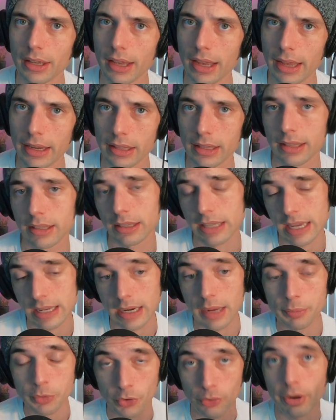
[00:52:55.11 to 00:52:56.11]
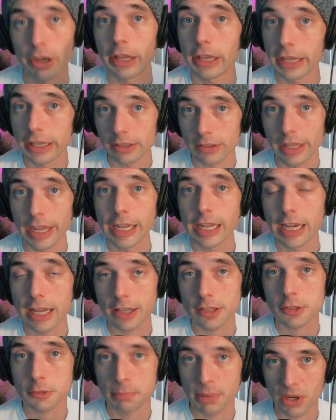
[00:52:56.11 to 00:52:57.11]
And then again, I'm treating it like an
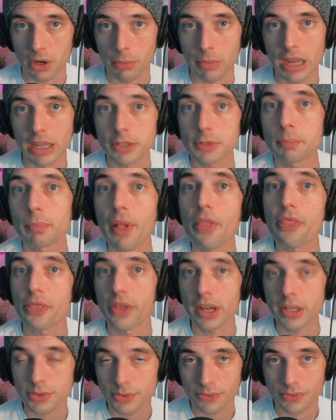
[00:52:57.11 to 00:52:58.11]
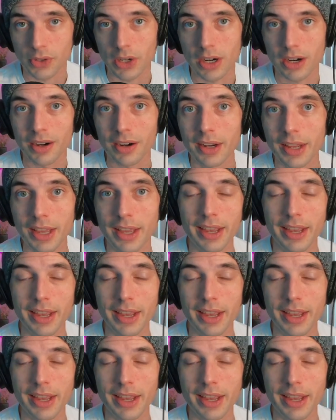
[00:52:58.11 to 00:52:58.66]
experiment, but thus far,